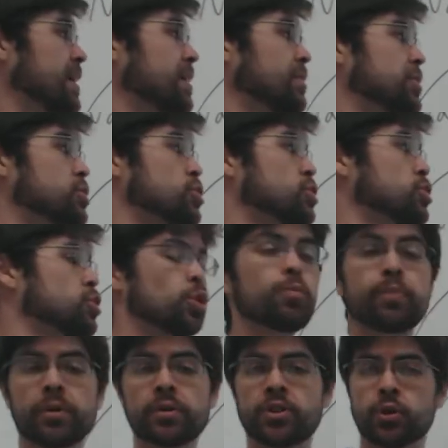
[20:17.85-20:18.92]
The
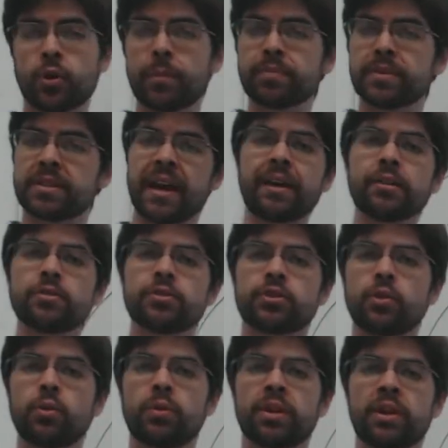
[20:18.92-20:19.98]
superscript
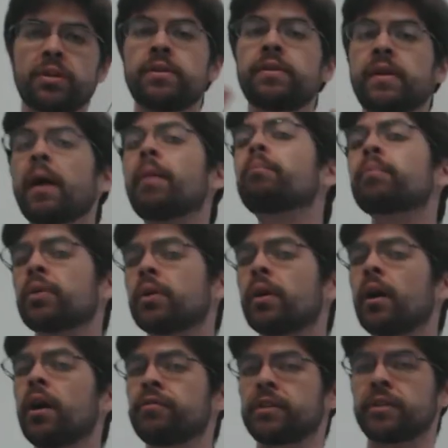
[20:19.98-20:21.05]
tells you the
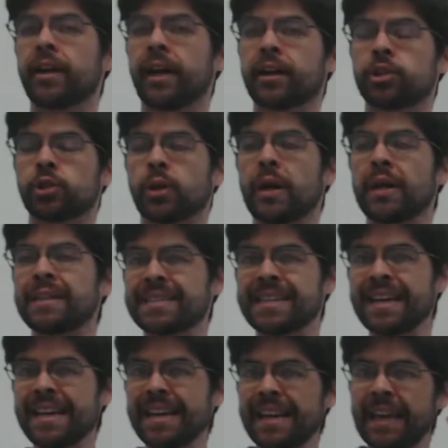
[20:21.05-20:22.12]
number of electrons